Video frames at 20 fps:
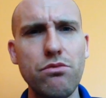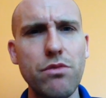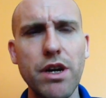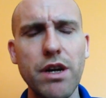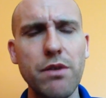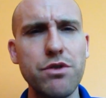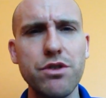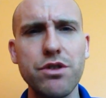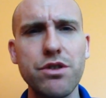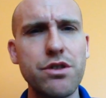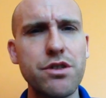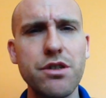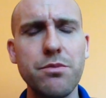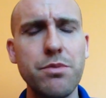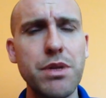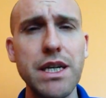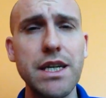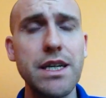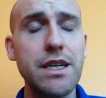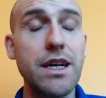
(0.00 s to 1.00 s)
It was just
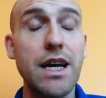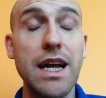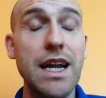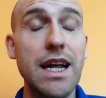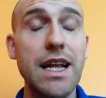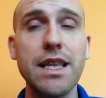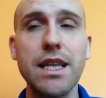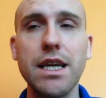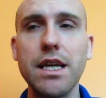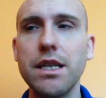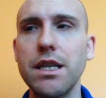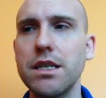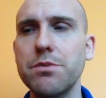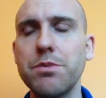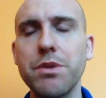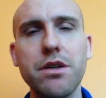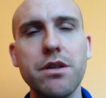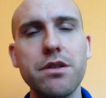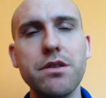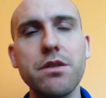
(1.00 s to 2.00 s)
completely, and I think that's
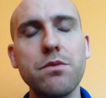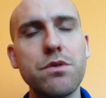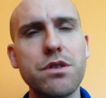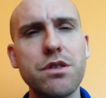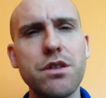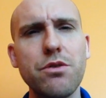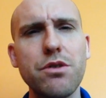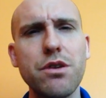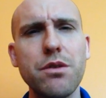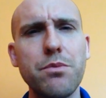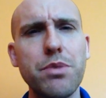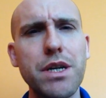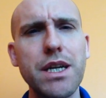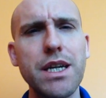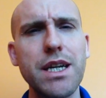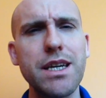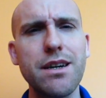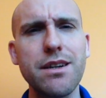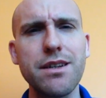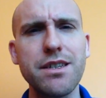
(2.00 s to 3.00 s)
because it was so
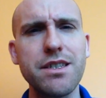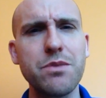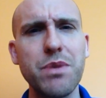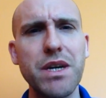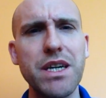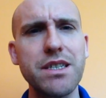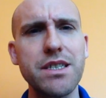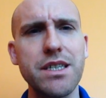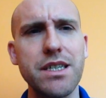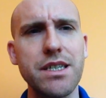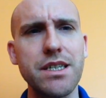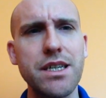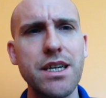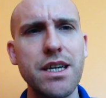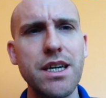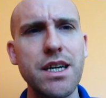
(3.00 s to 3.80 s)
completely unexpected.